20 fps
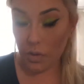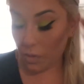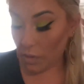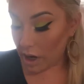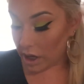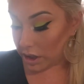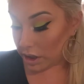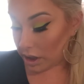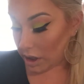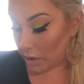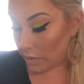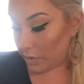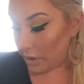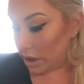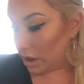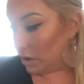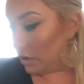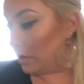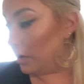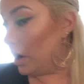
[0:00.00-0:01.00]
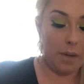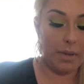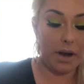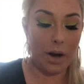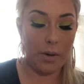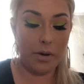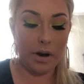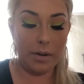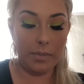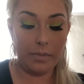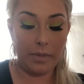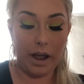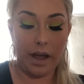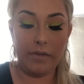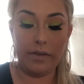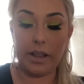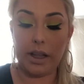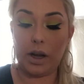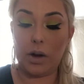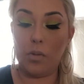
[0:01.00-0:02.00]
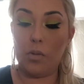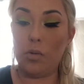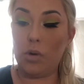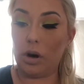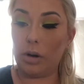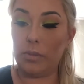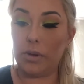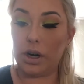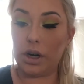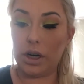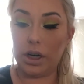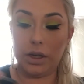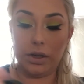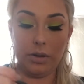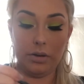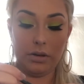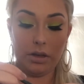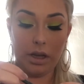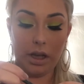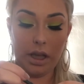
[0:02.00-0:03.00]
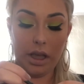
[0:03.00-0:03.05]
What shall we do? But I want to have like a warmer nude.